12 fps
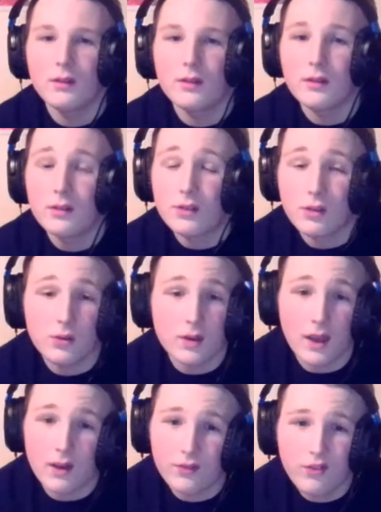So
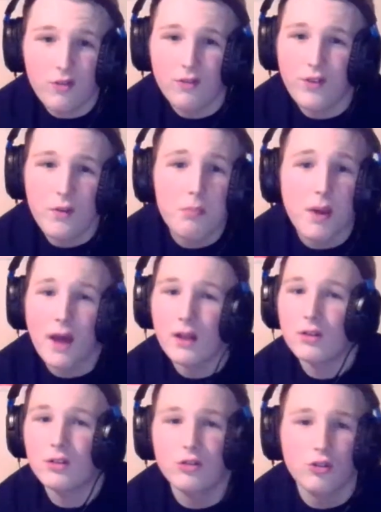yeah, Finn Balor
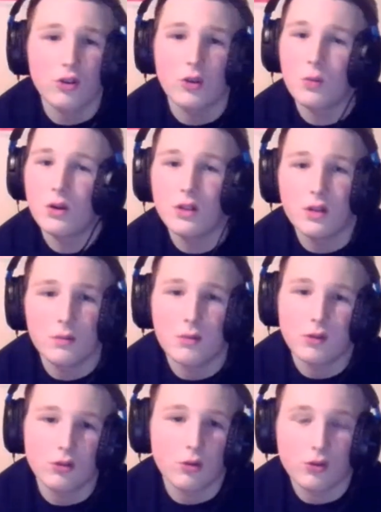is truly one of the
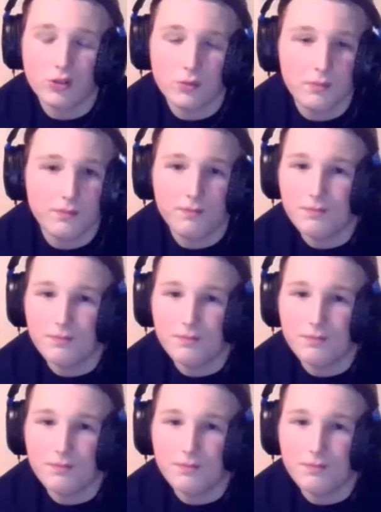most awesome